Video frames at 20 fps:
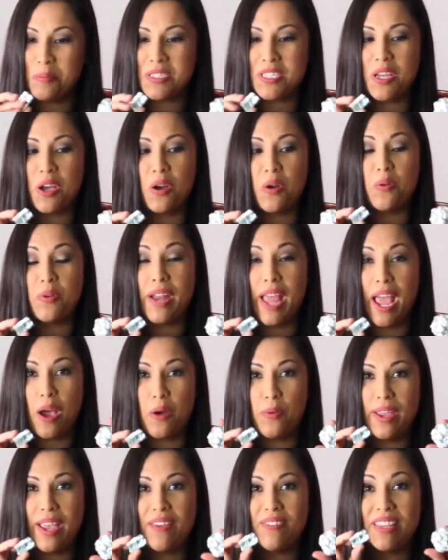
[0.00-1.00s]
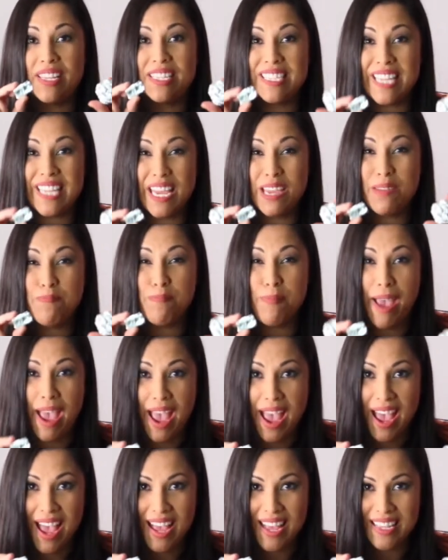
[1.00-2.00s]
So now we have the same
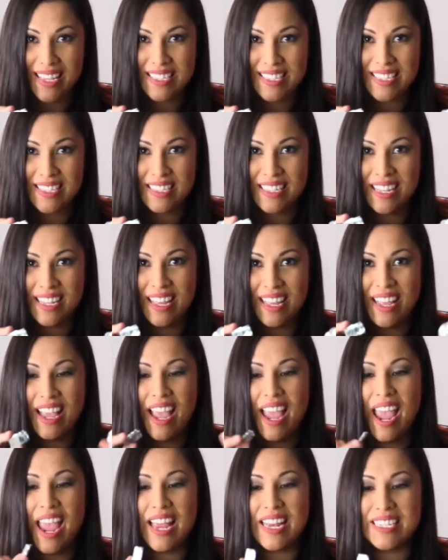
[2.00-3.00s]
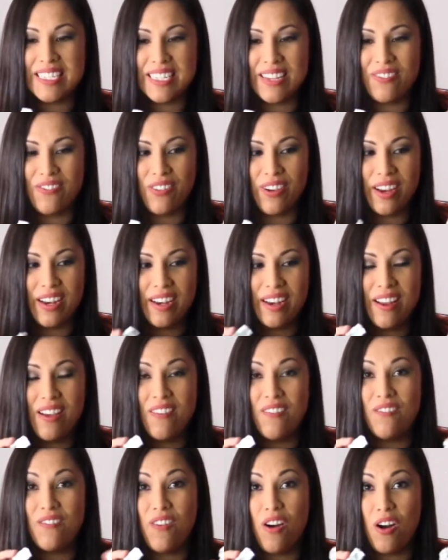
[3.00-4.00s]
mass and different
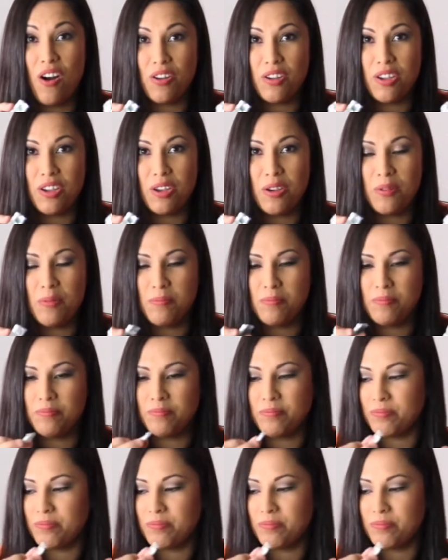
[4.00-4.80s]
volume.